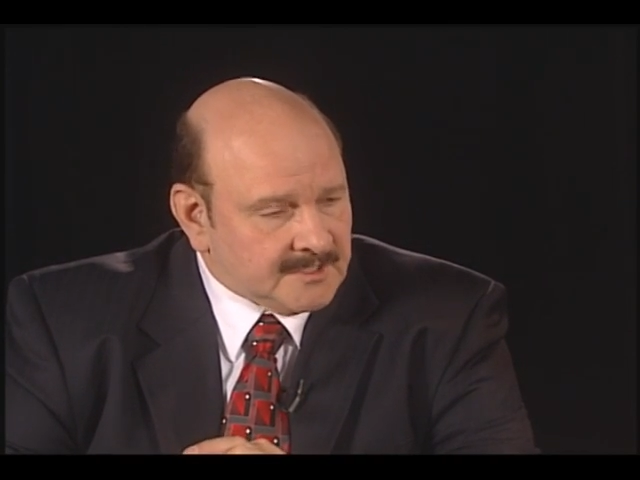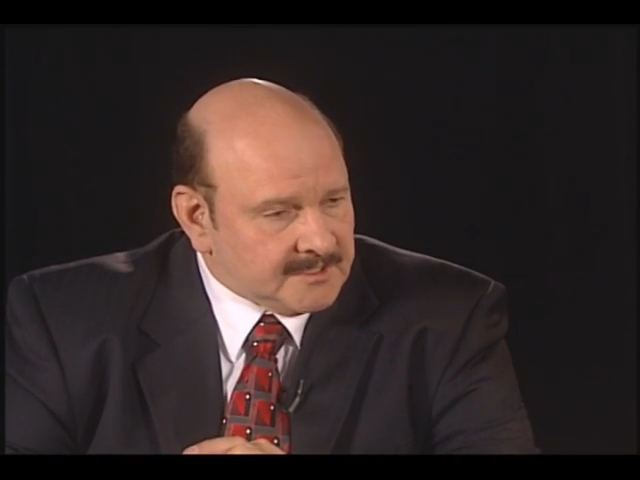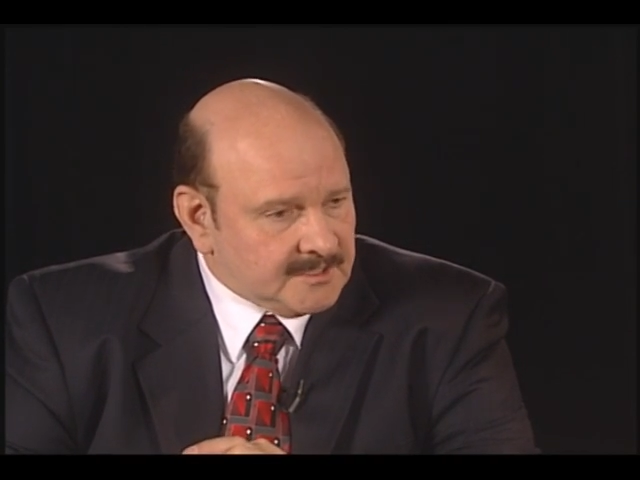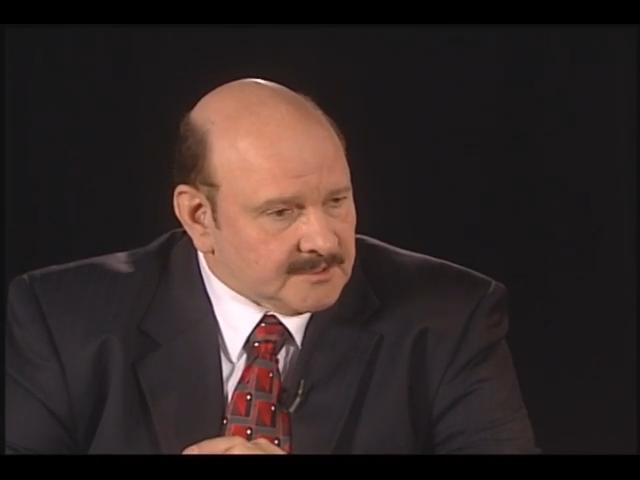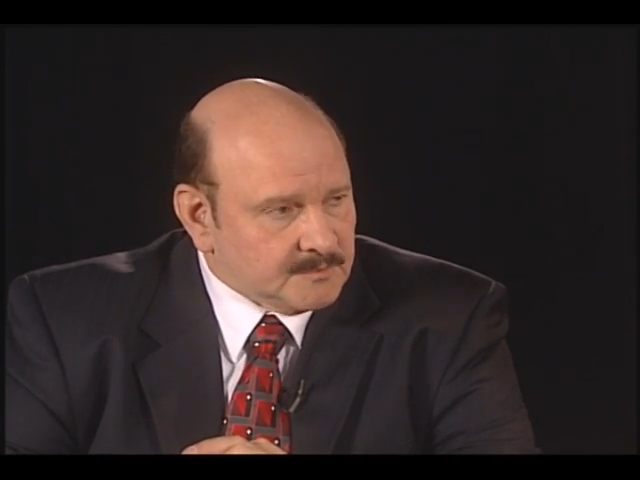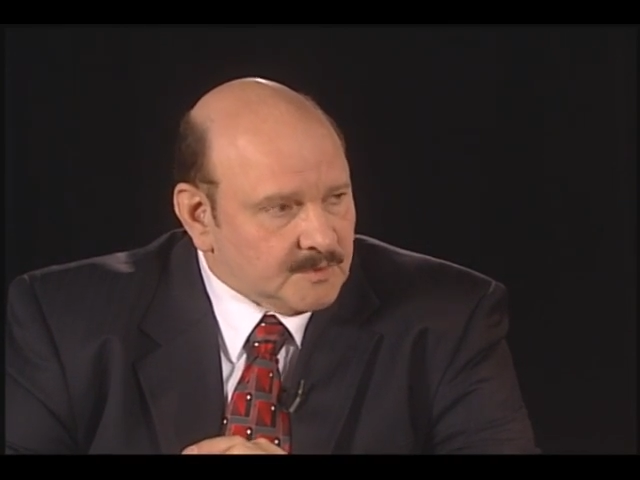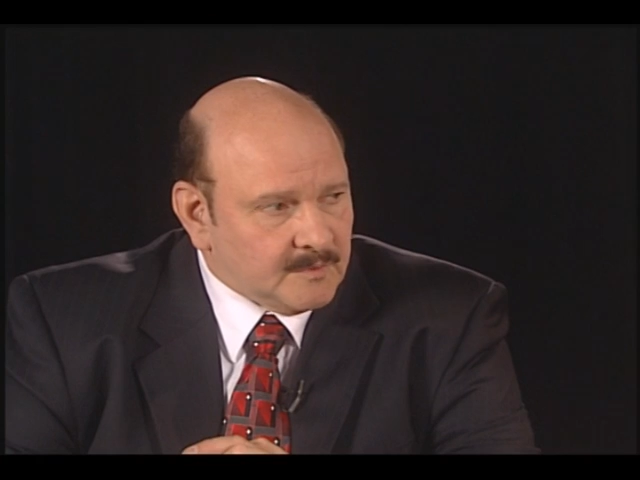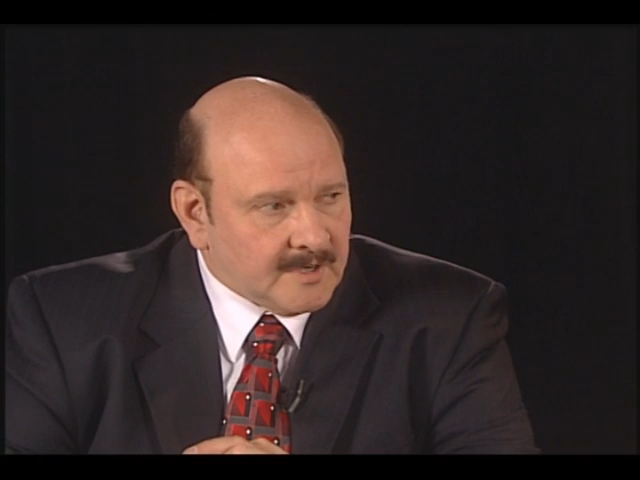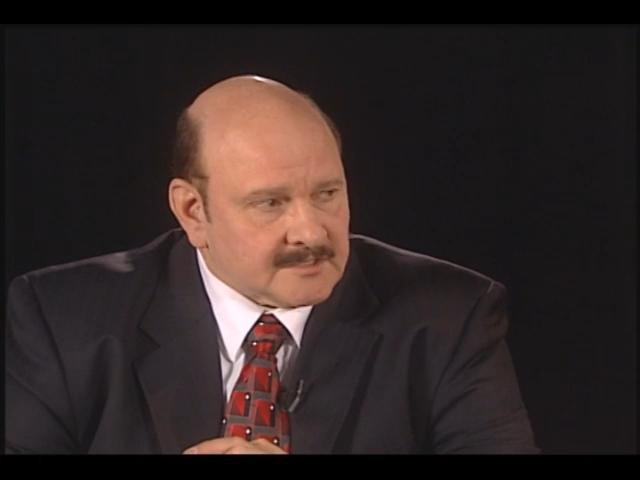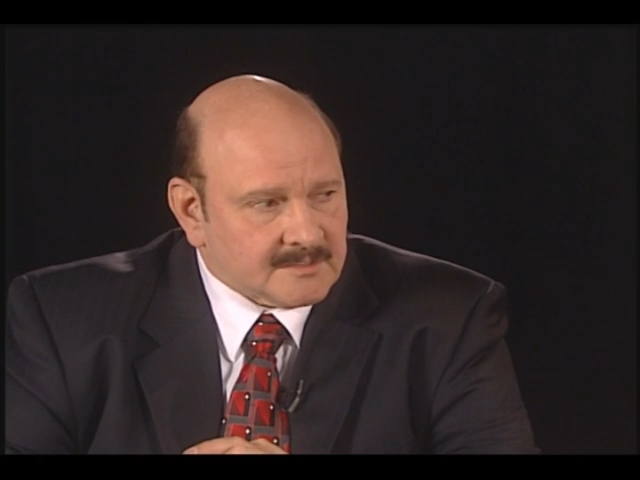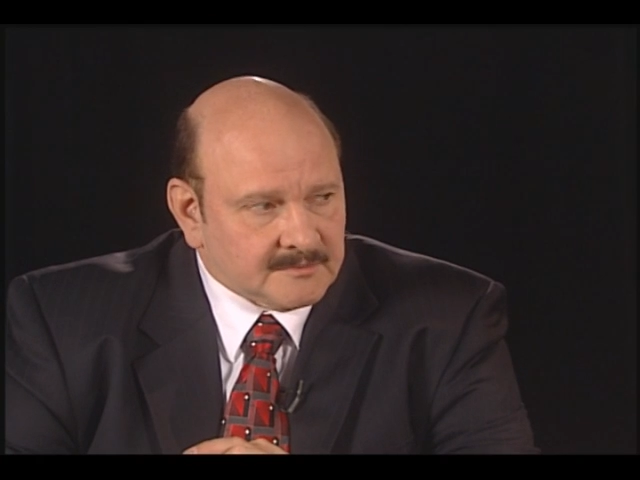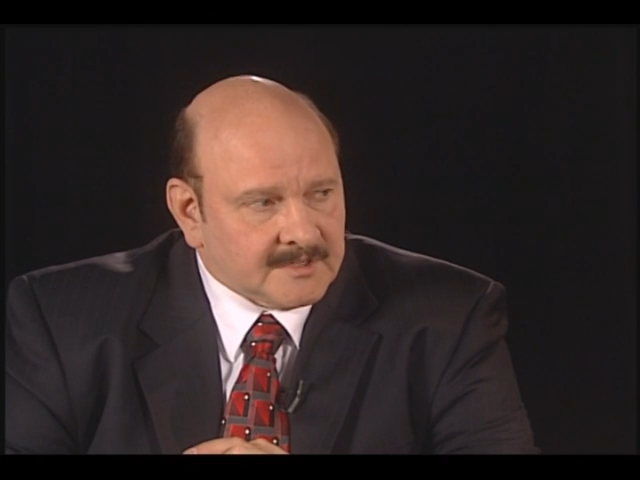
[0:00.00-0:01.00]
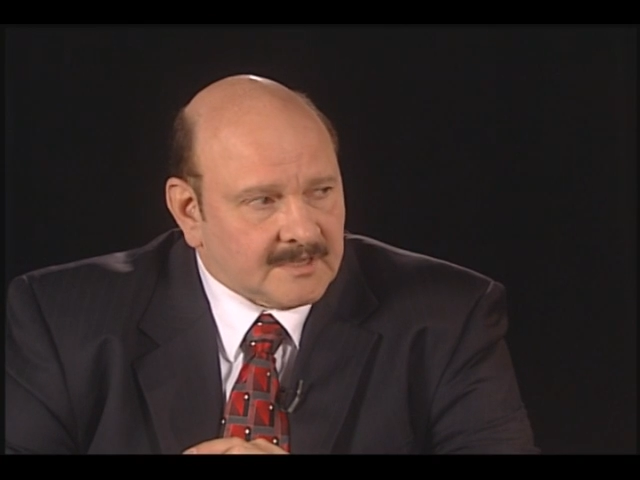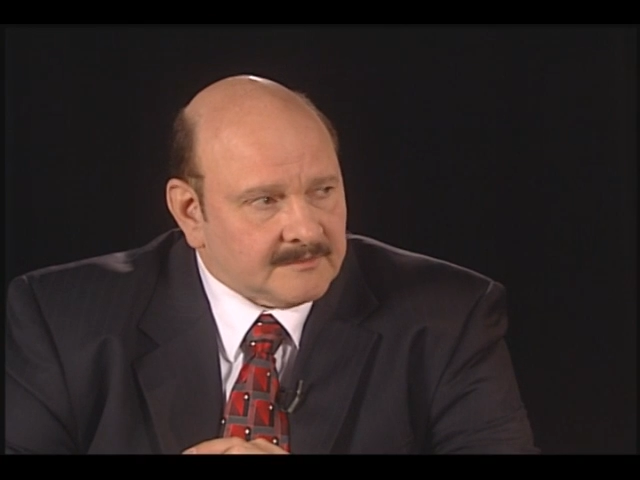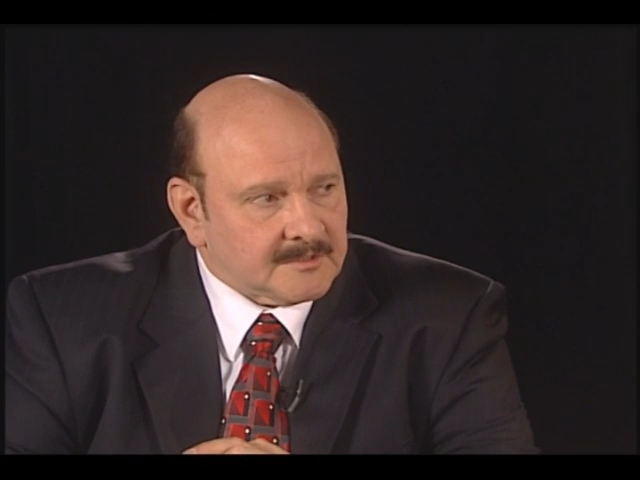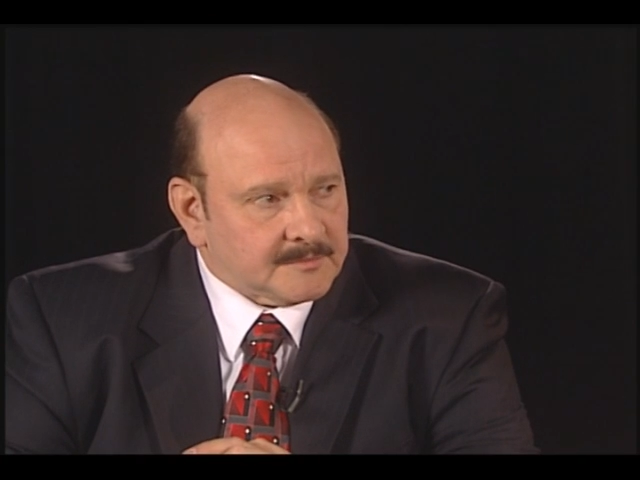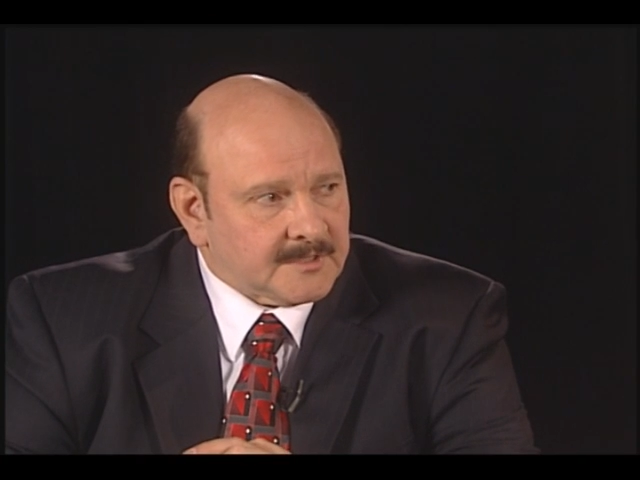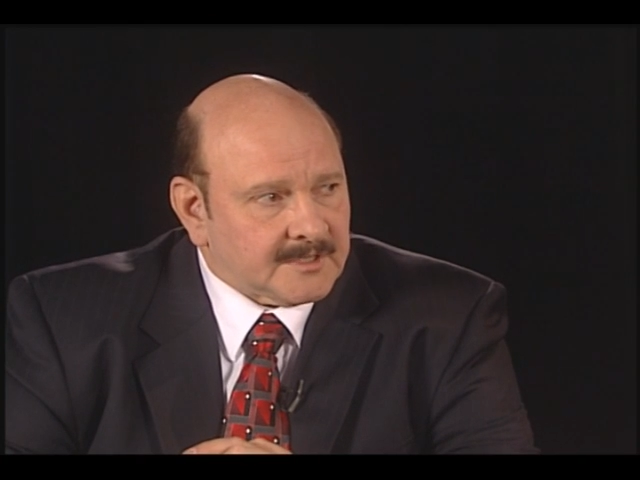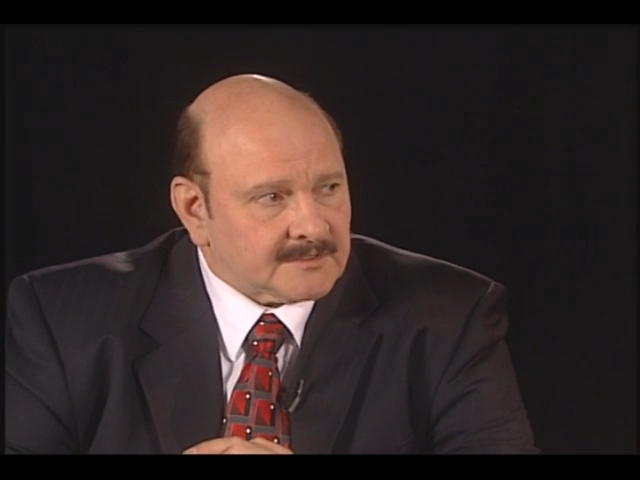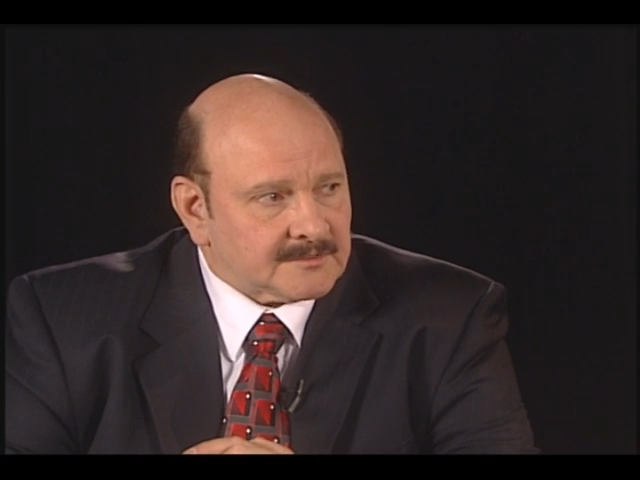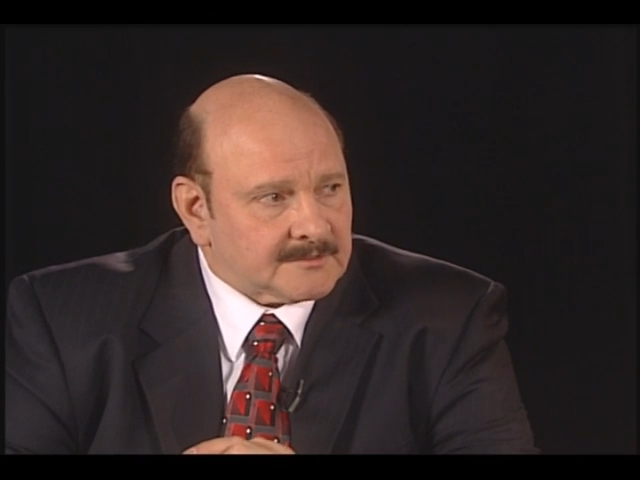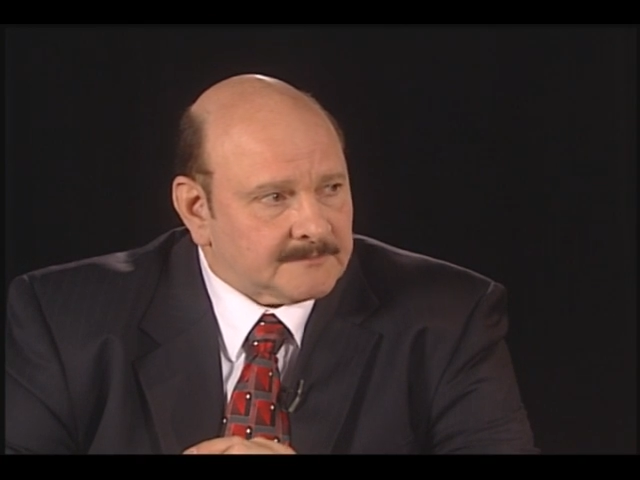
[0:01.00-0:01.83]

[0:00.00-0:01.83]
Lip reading: our cash more wisely than we have in the past.